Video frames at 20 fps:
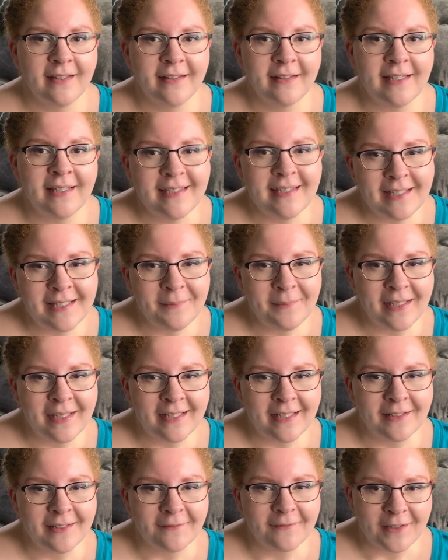This can be
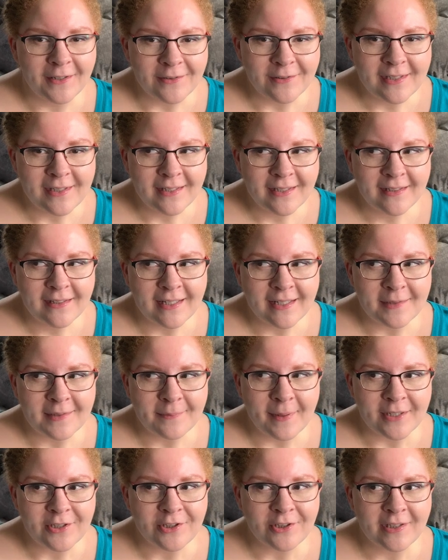confusing,
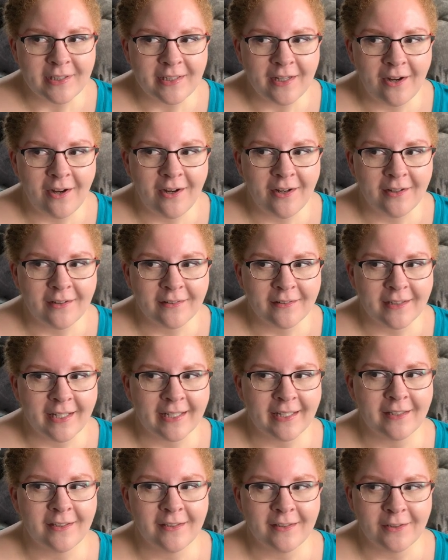especially on
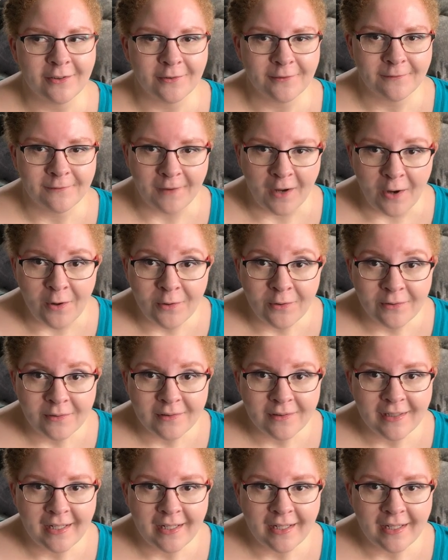like your phone.